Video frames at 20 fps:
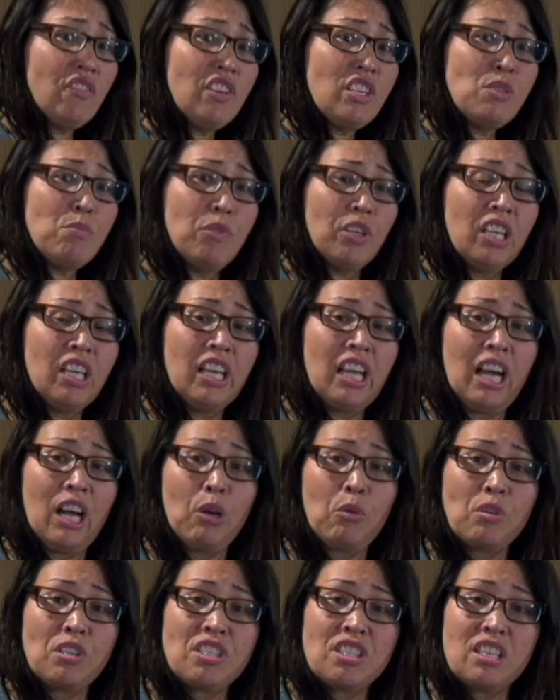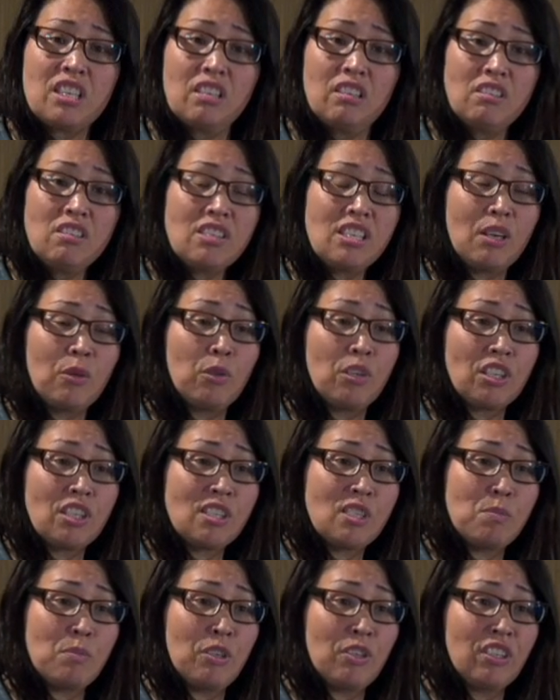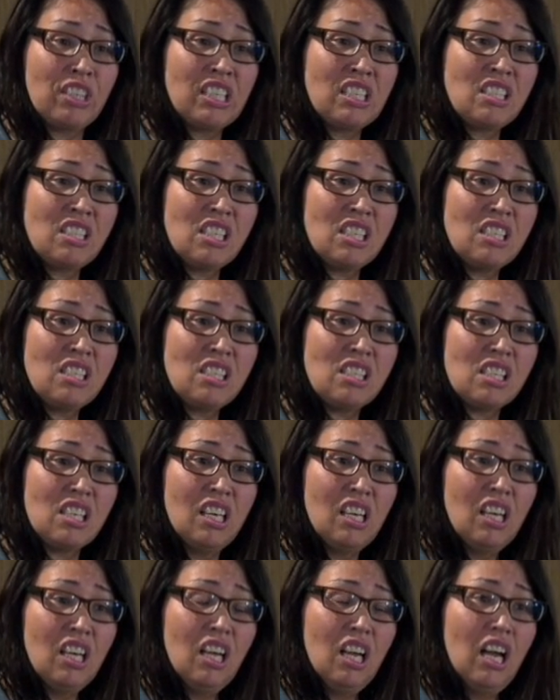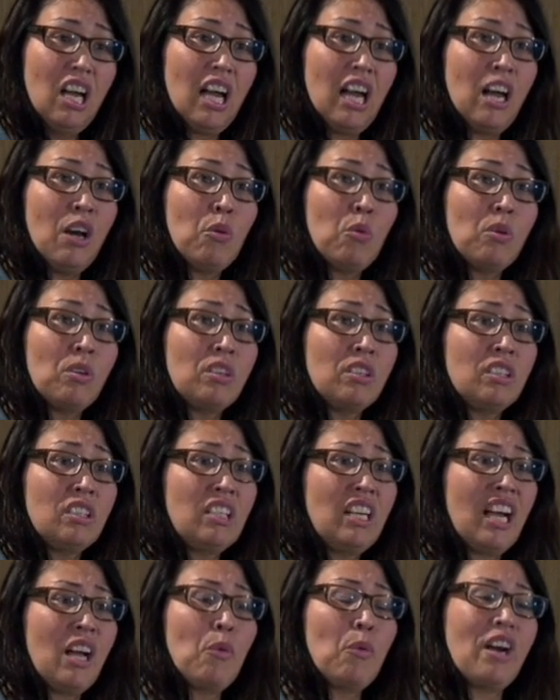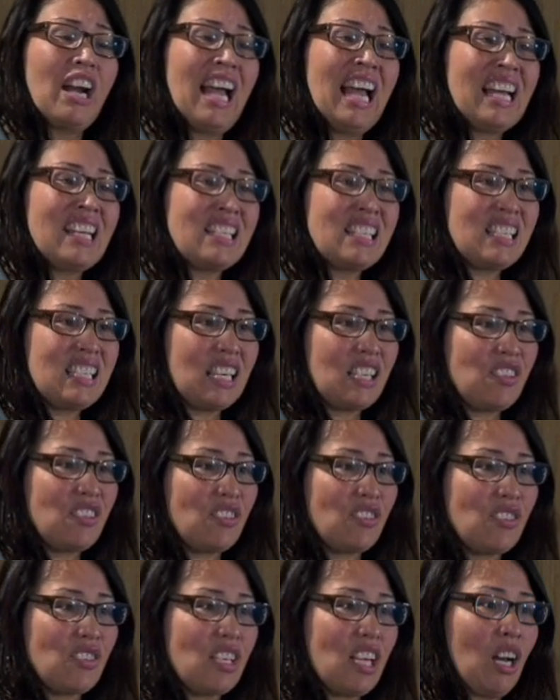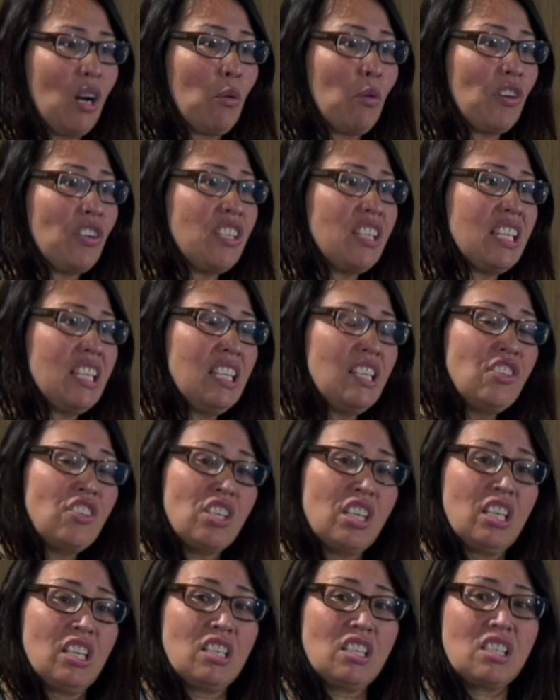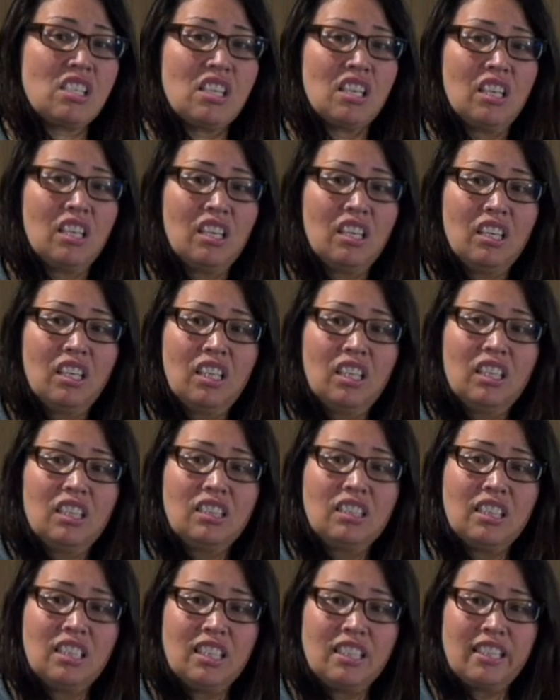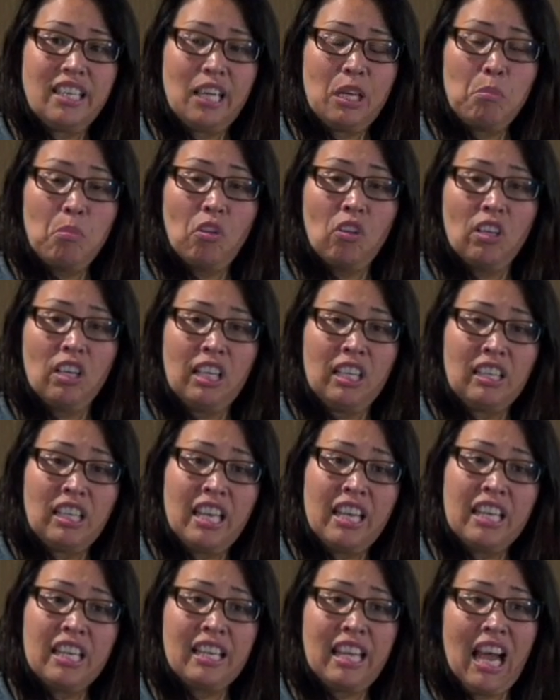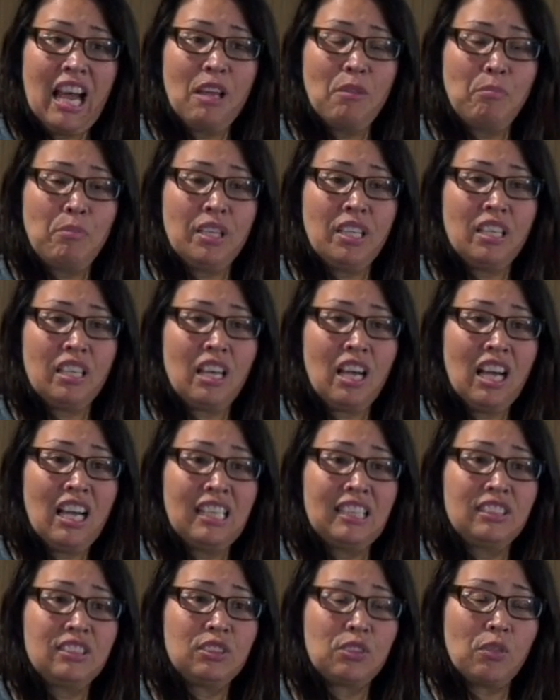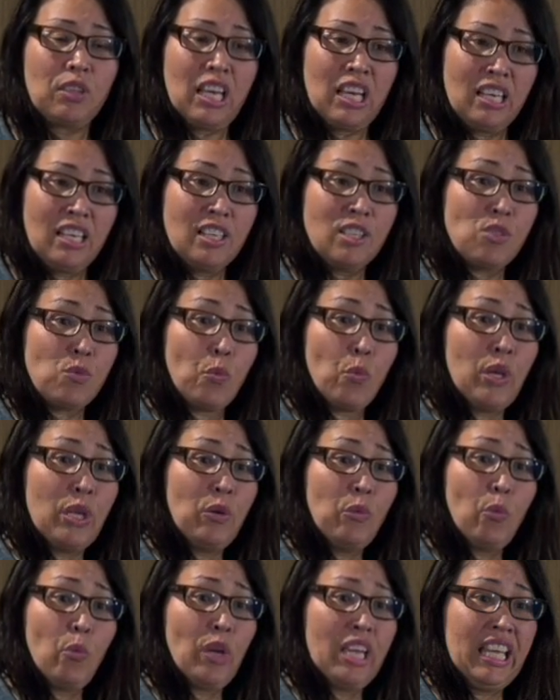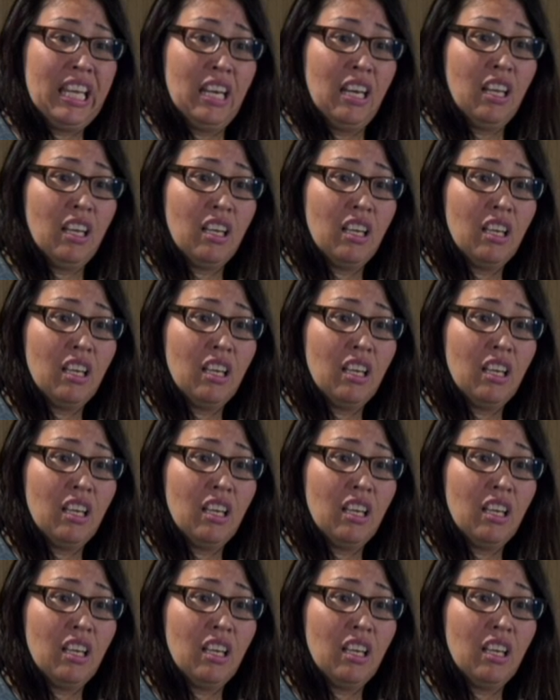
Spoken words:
of us bringing our skills, our experiences, our ancestors, our teachings to the table, and letting that be the guide so that it's win-win,